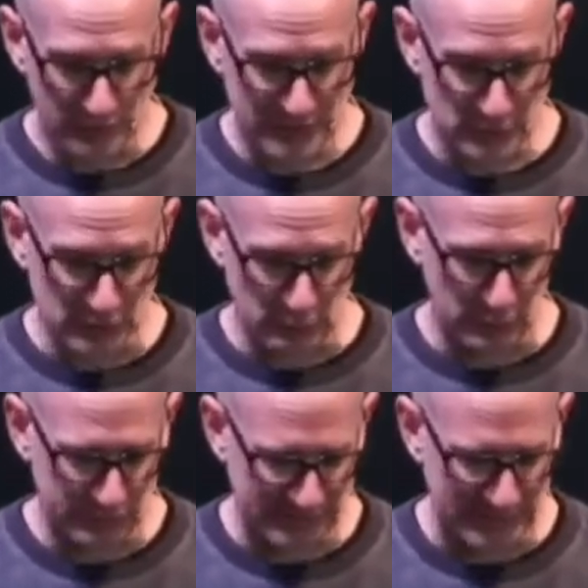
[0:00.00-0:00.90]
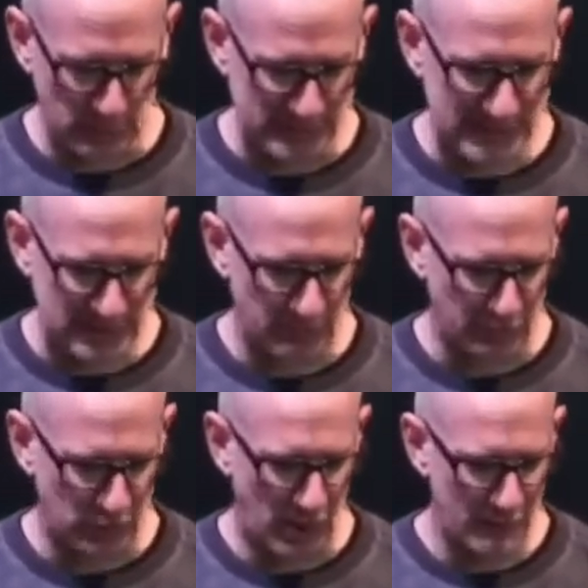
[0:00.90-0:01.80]
This was the real detail. We sat down
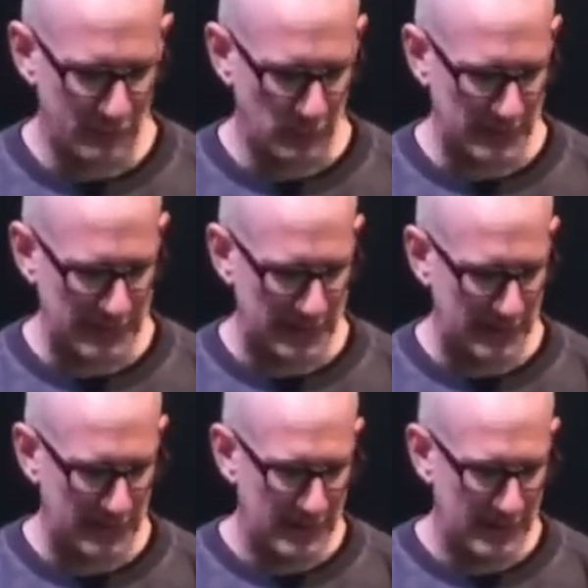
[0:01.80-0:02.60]
for coffee one day,